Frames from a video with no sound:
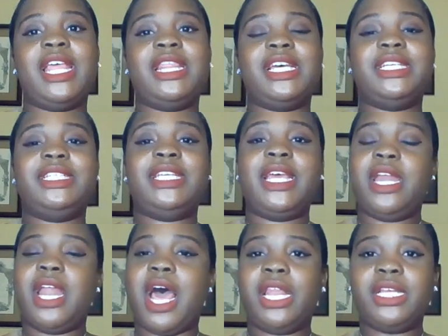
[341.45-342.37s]
the
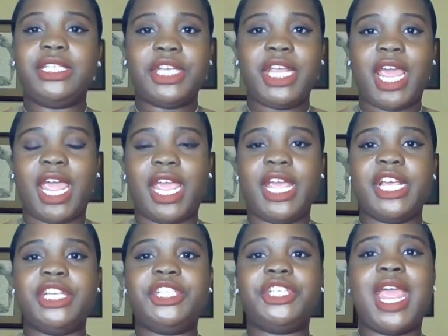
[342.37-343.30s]
technology
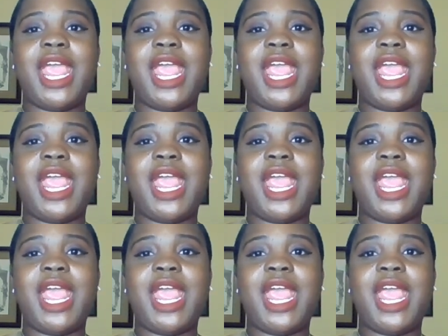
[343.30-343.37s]
age